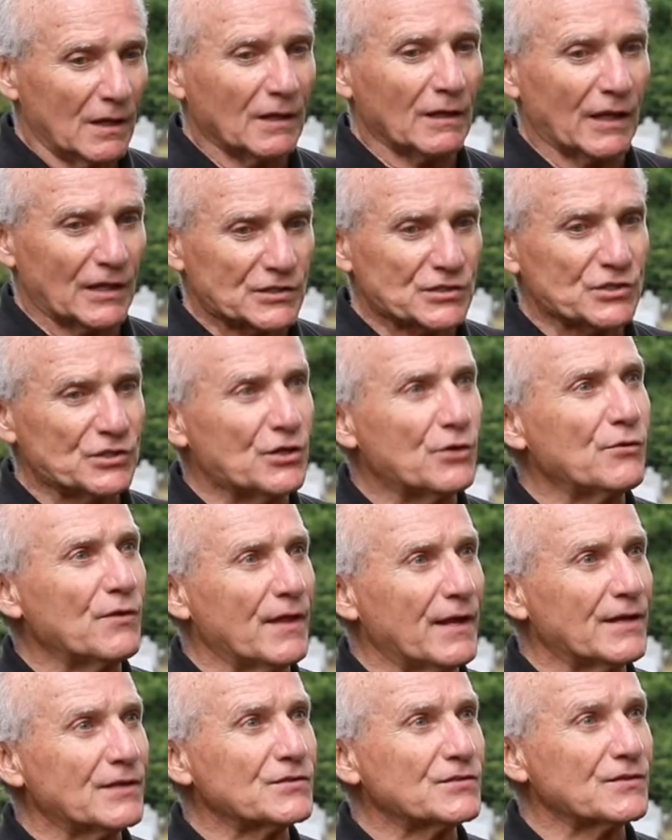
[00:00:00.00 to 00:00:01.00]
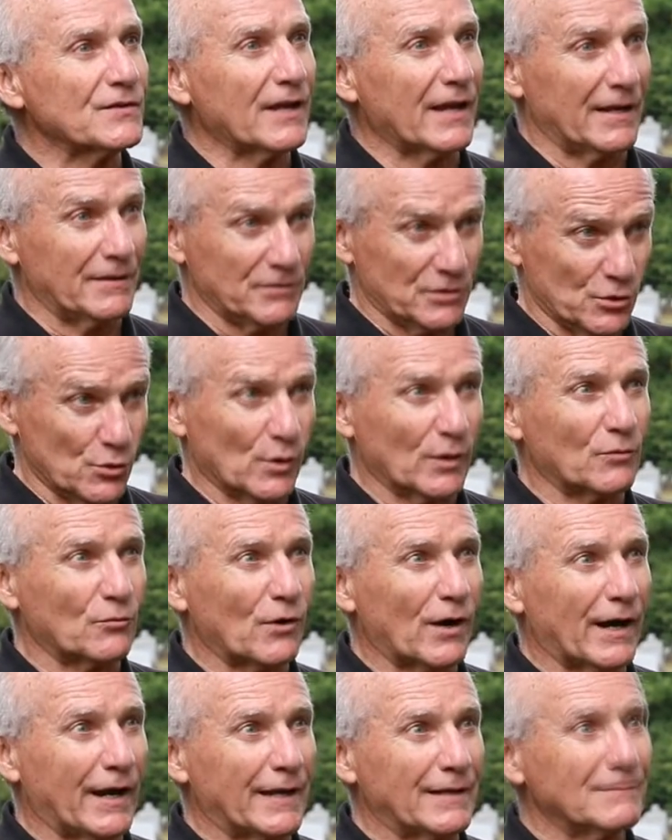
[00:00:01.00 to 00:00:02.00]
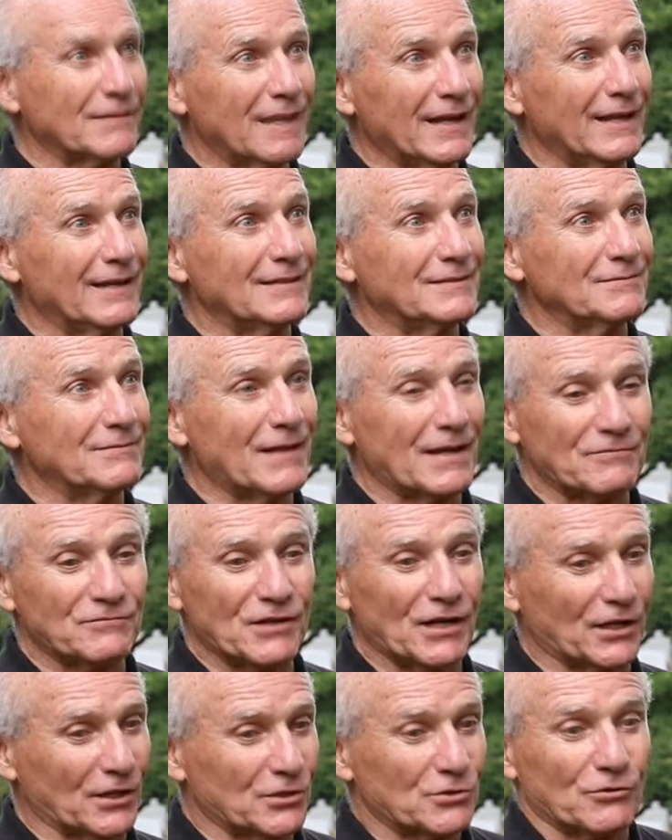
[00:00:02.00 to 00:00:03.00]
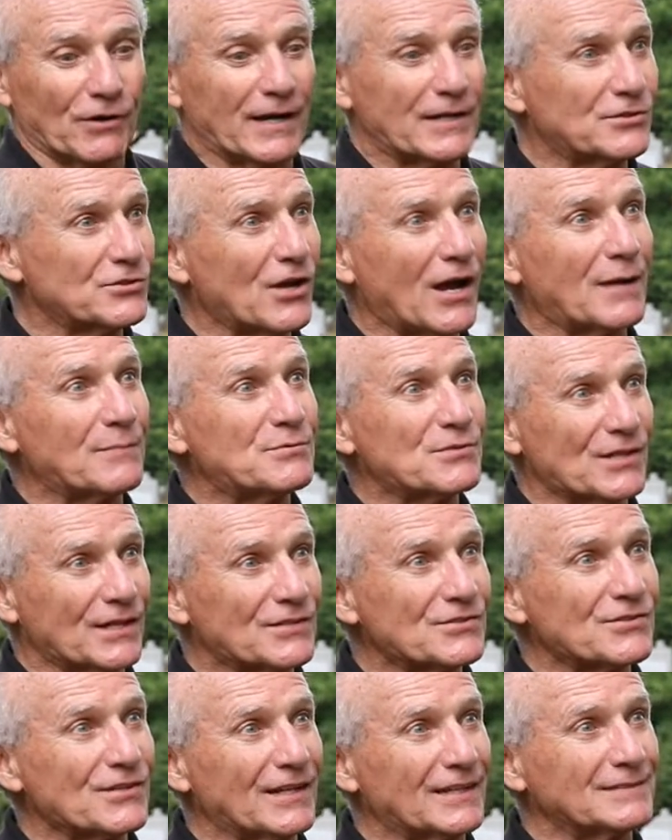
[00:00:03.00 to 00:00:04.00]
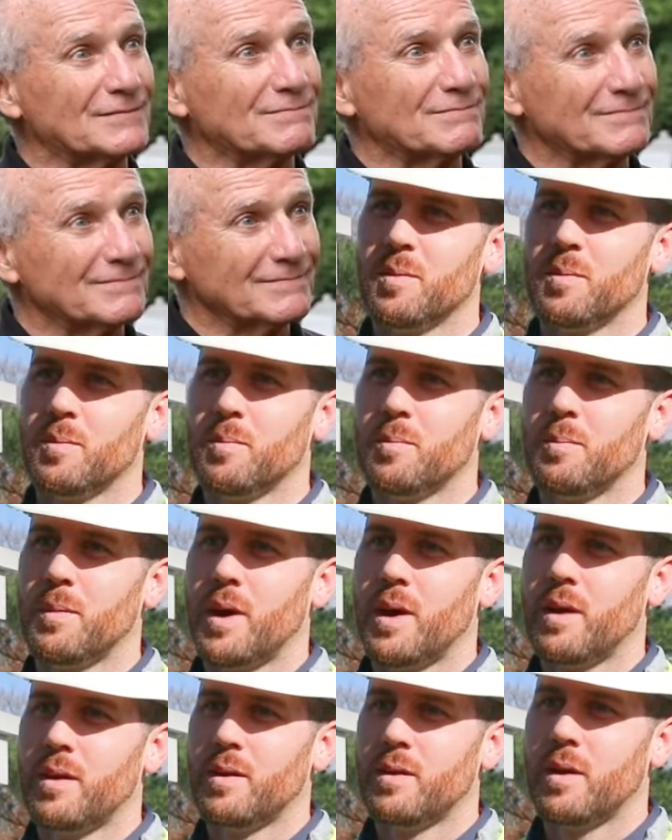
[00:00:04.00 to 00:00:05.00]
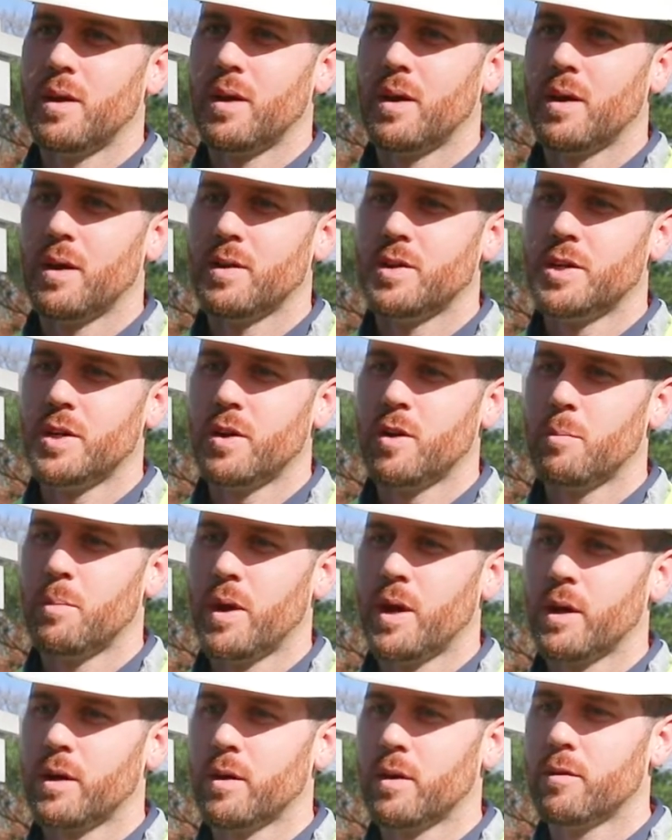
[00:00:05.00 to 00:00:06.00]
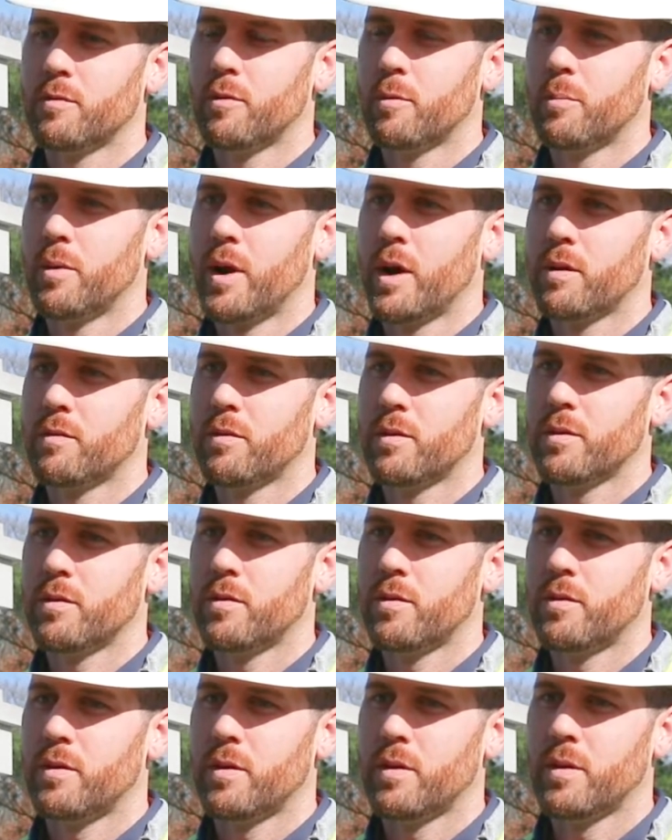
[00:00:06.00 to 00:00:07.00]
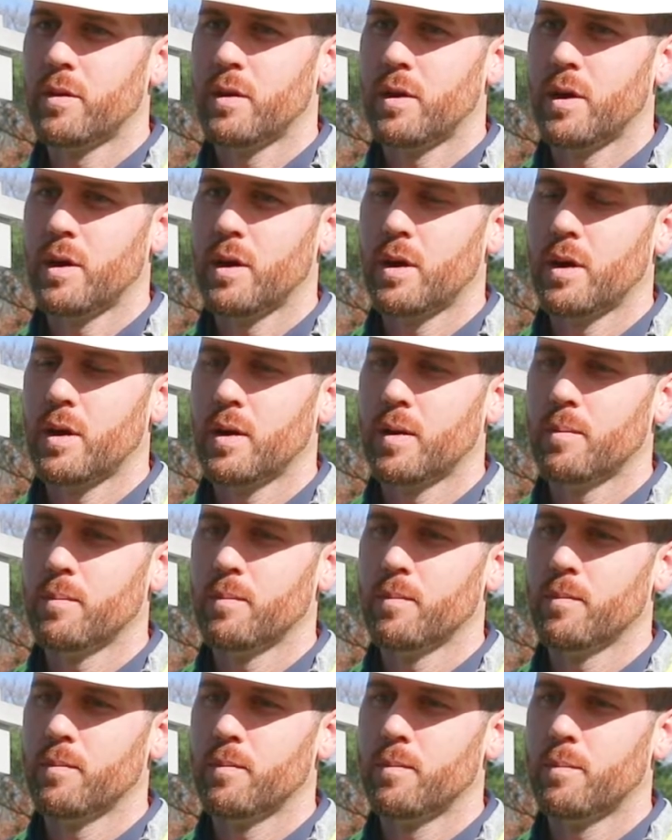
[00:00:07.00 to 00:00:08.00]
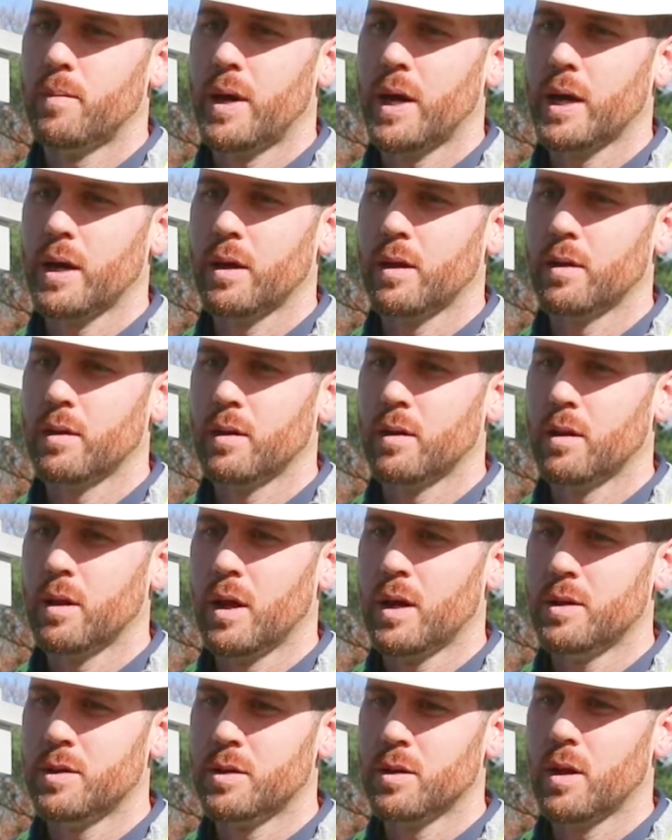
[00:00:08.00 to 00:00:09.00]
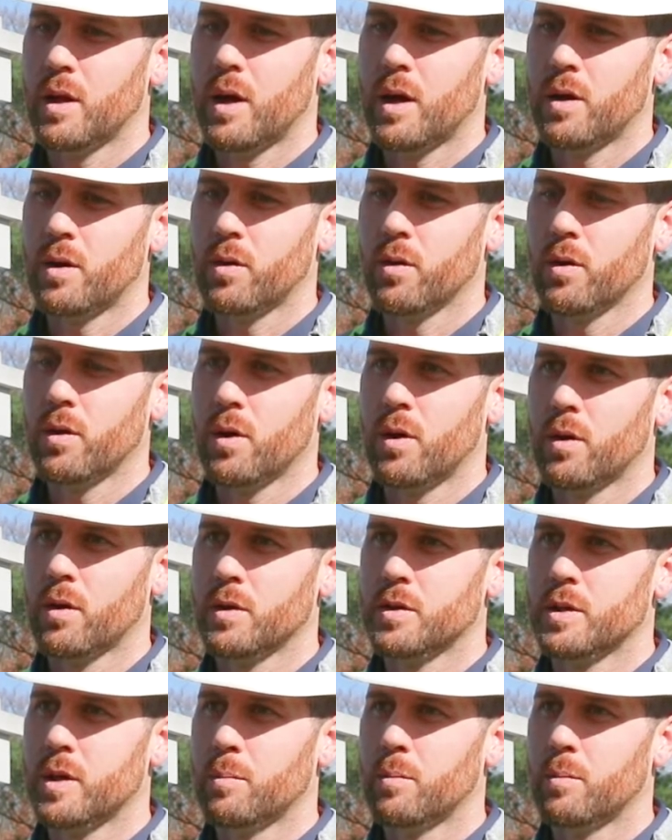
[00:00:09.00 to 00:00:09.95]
let's do this and do it right. And they've done a great job since then. Met uh, Jerry Baker for breakfast um, back in late July, early August,